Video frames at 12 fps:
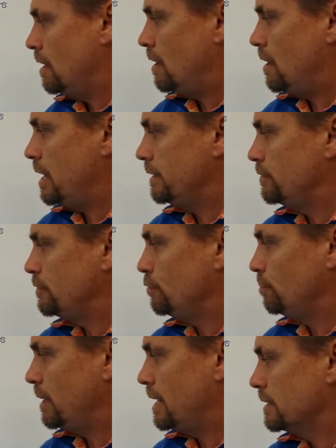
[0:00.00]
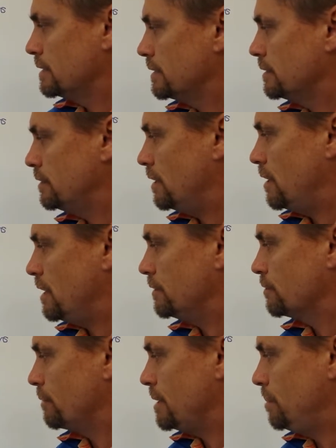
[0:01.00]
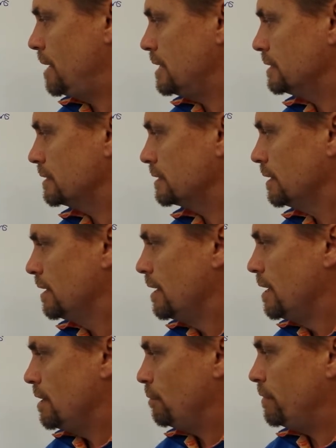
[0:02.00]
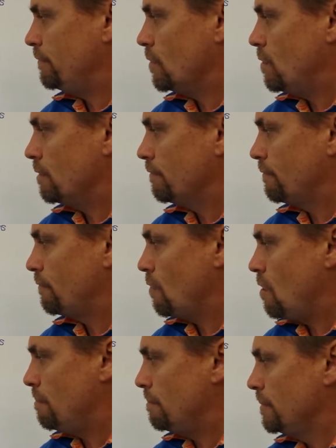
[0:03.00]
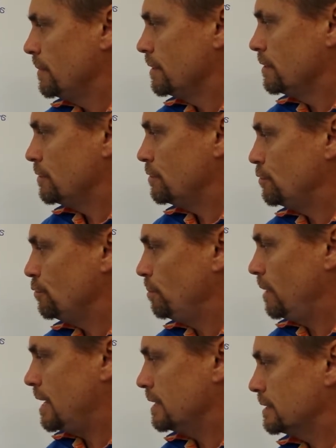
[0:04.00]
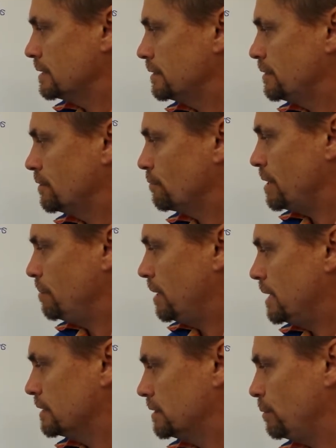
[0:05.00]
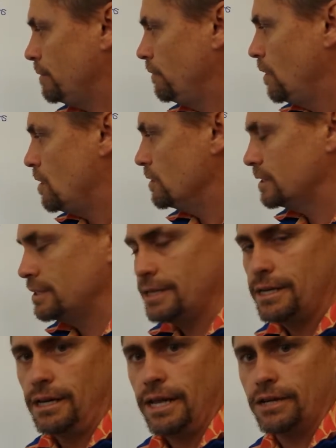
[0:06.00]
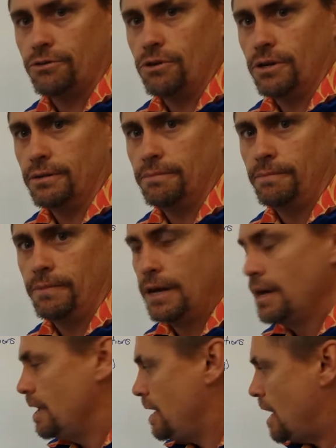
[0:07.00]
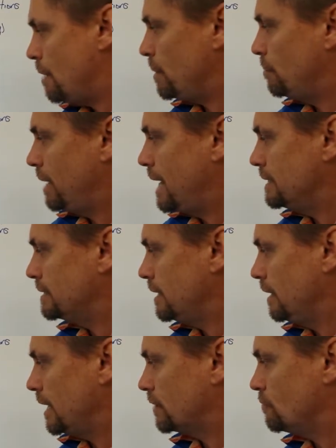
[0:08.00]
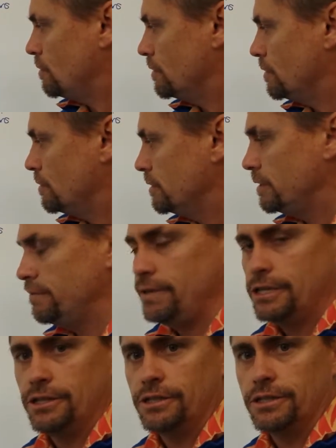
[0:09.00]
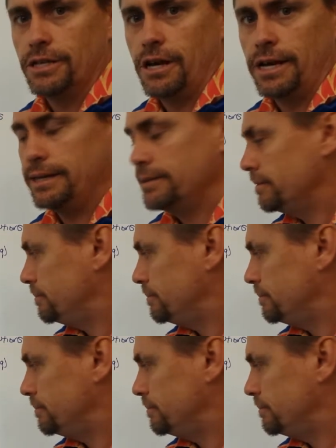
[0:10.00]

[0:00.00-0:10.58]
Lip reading: iron 2+ to iron 3+, we've gone from 2+ to 3+, so we've lost an electron, and we place that electron on the deficient side.